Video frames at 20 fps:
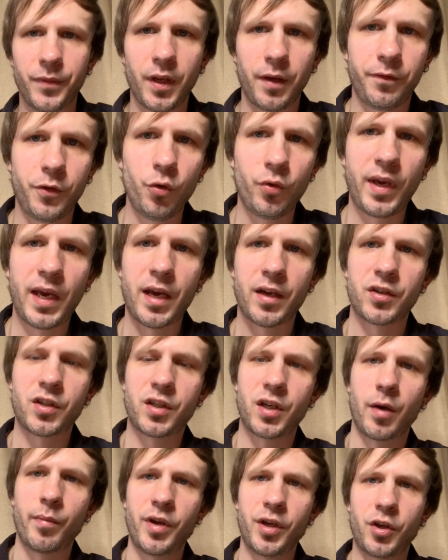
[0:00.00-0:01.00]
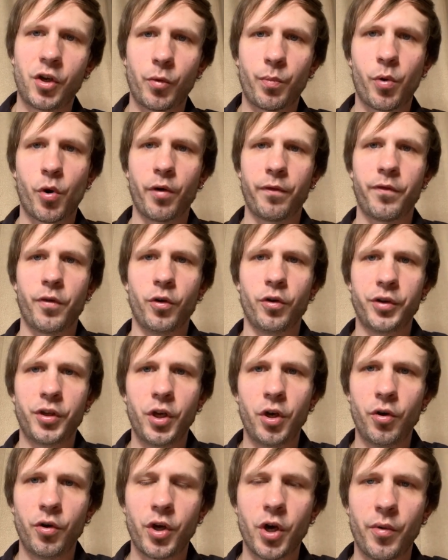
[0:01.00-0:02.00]
if you can't stomach your
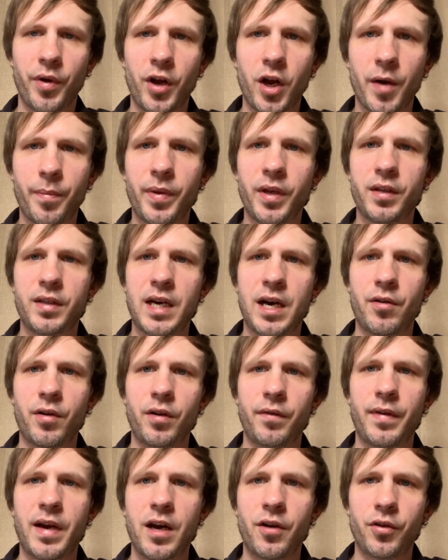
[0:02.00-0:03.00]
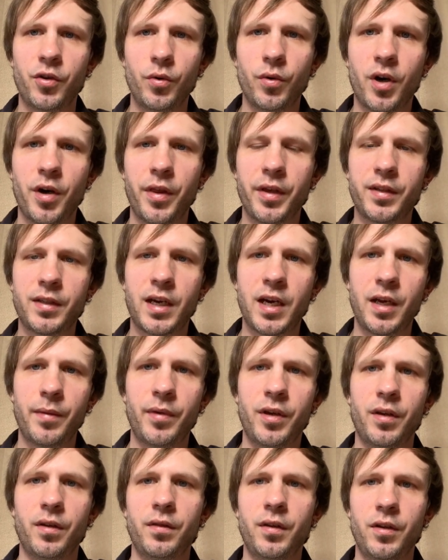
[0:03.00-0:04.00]
portfolio going up and down in value all the time,
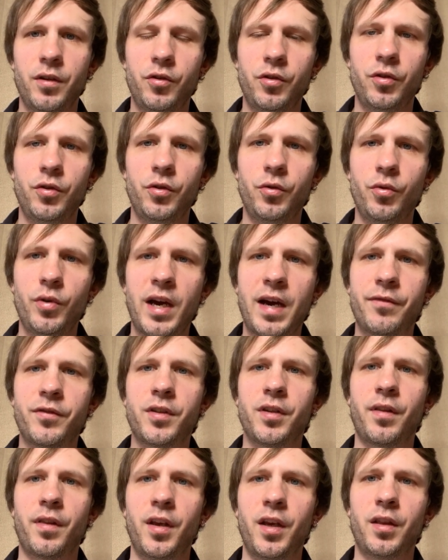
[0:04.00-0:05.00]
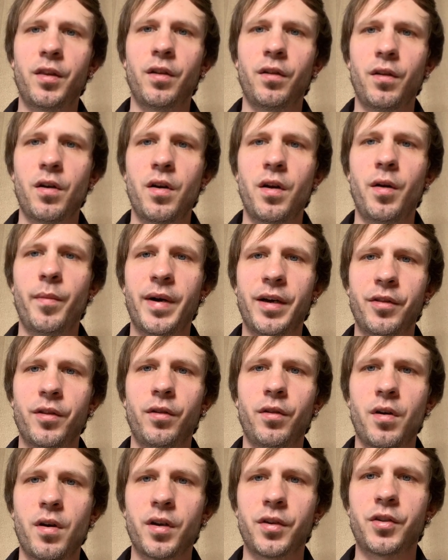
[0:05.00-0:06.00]
and you have to think about the
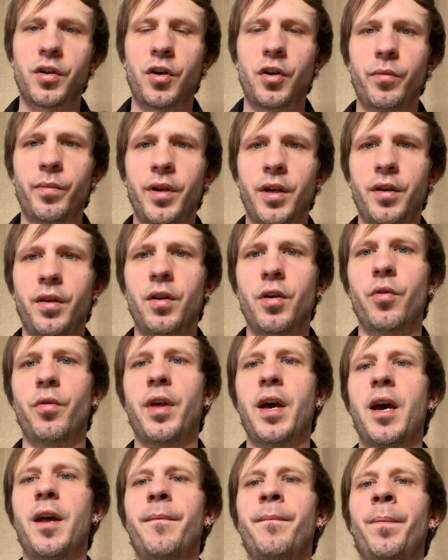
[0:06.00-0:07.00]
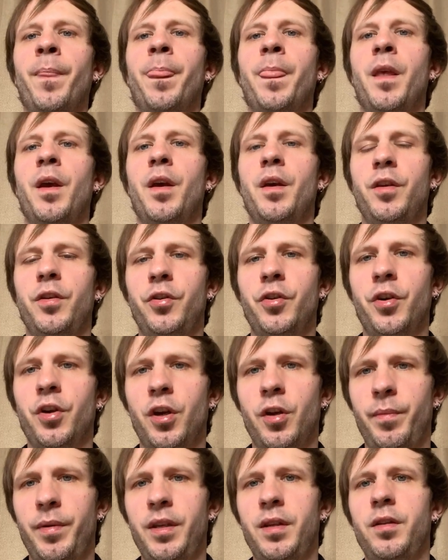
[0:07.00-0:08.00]
long term and know that
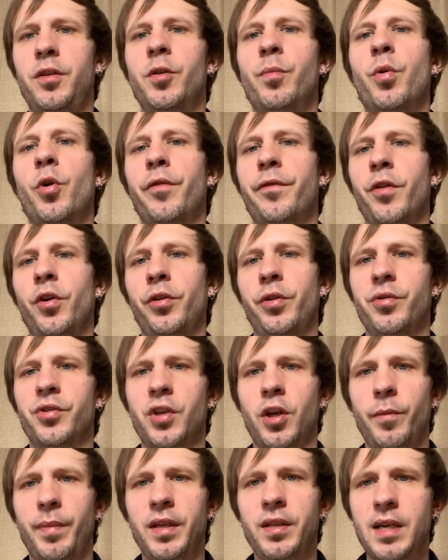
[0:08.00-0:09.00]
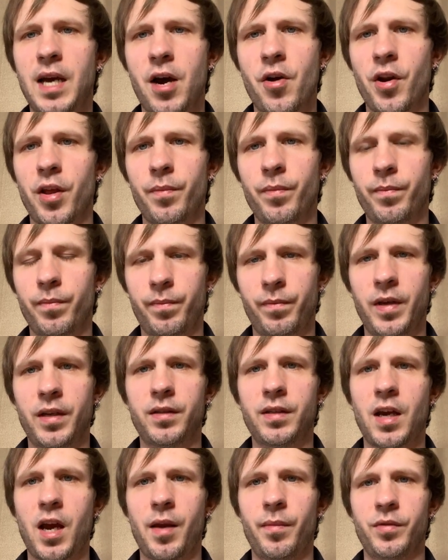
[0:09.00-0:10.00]
your portfolio is going to be down at
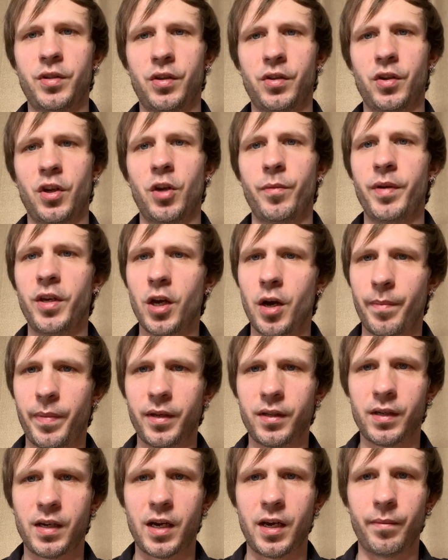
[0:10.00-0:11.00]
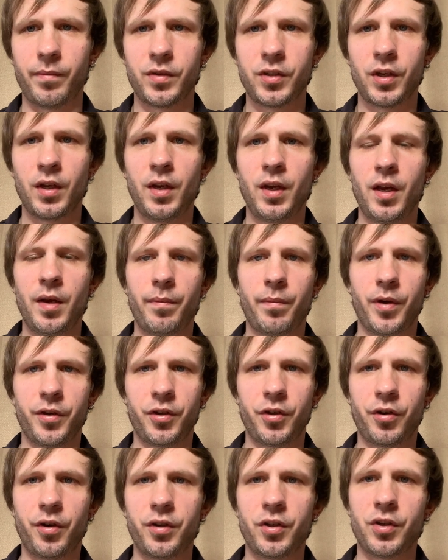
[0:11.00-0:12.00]
times. It's going to be up at times, but
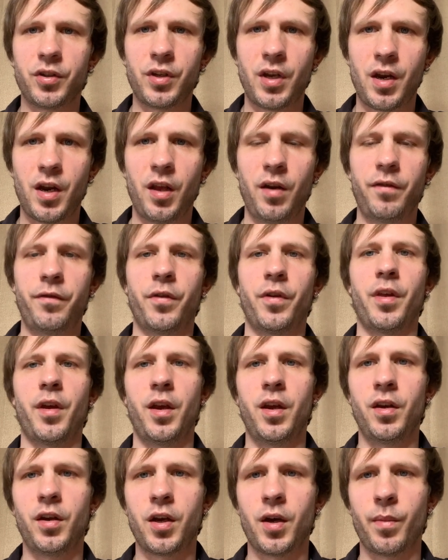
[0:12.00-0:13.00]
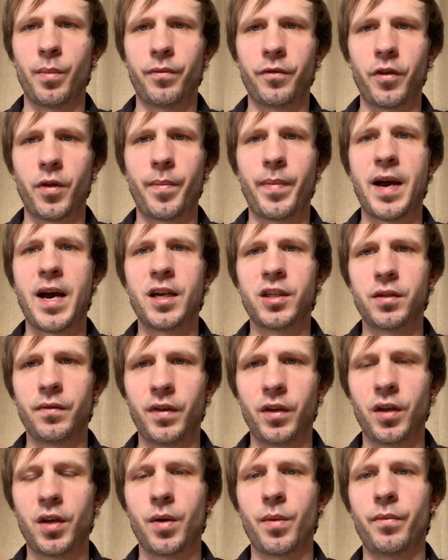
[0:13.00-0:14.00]
you're just in it for the income, for the passive
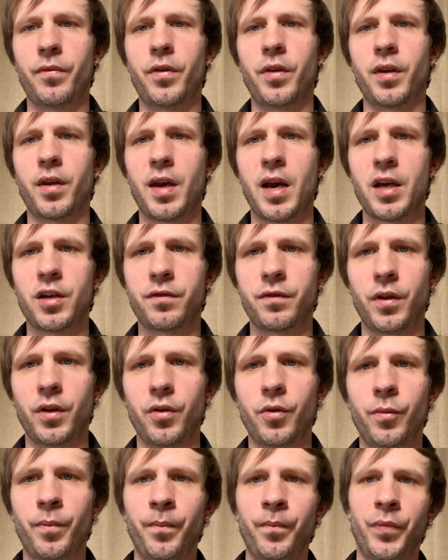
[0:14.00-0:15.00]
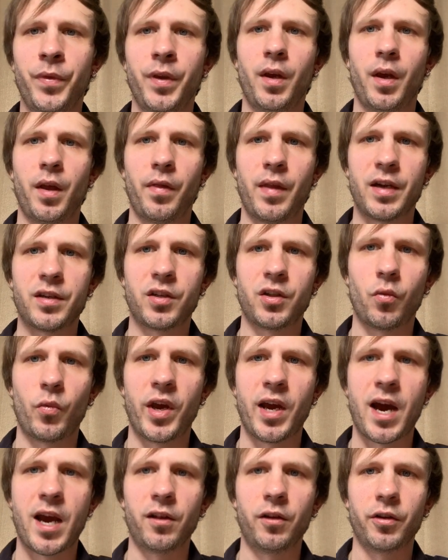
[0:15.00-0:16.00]
income, for the cash flow. And that's the
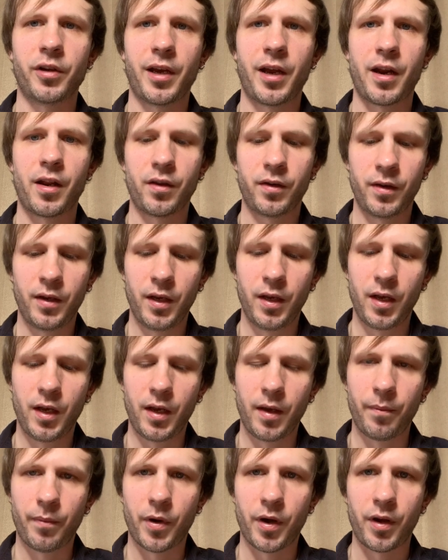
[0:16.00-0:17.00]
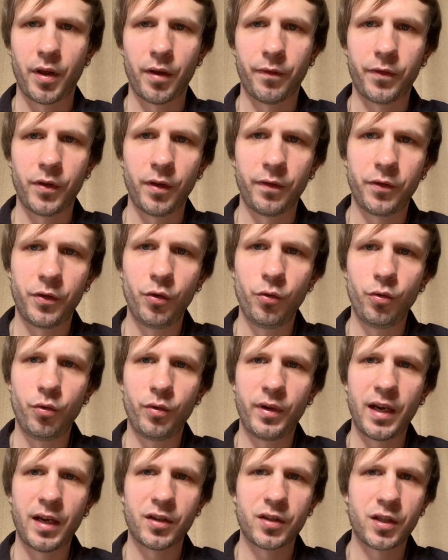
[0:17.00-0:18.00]
way I look at it. But if you
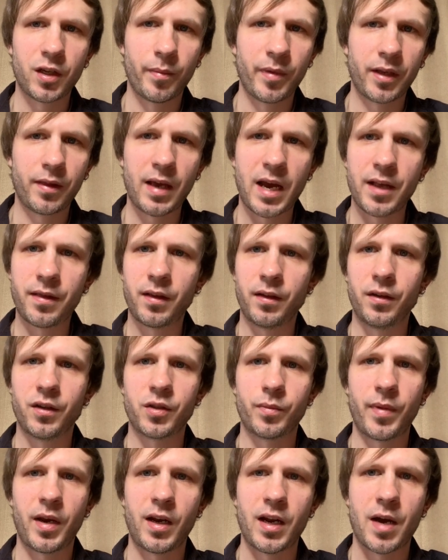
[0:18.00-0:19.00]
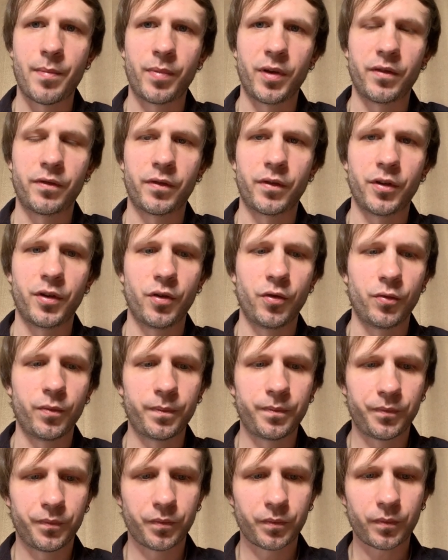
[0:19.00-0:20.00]
can't stomach that, then this may not be for you.
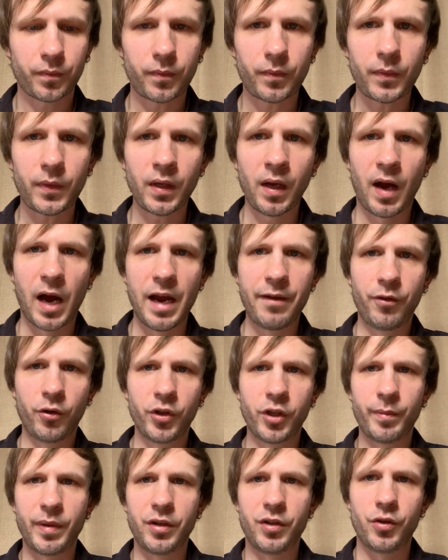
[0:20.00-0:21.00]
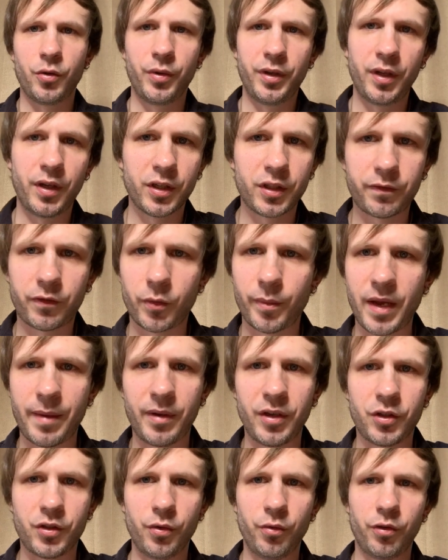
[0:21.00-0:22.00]
I've only been doing this for
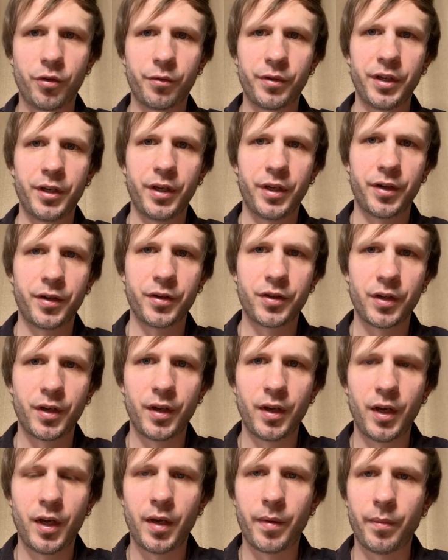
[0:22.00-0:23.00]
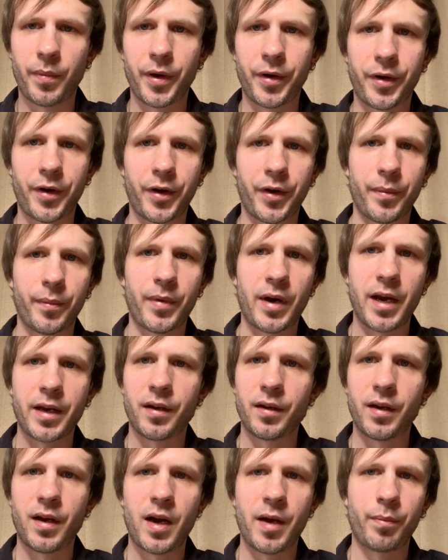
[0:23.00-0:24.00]
maybe 2-3 years, but
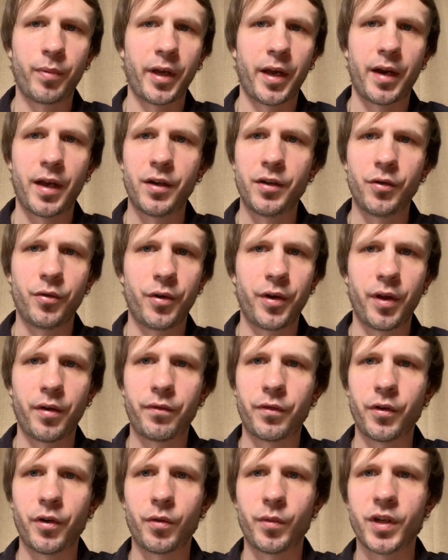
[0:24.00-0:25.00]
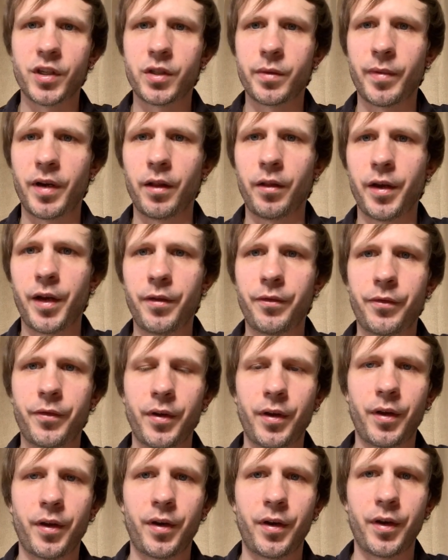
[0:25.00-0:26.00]
I plan on doing it for the rest of my life.
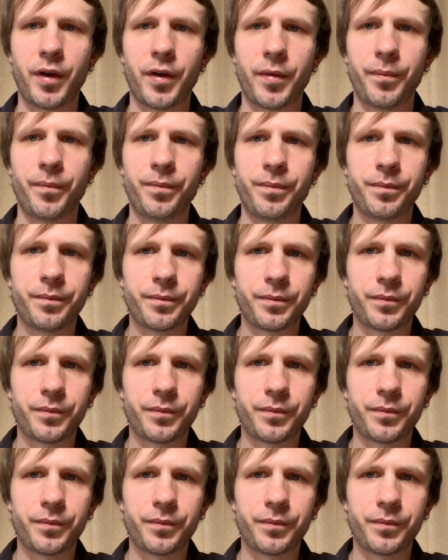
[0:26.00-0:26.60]
And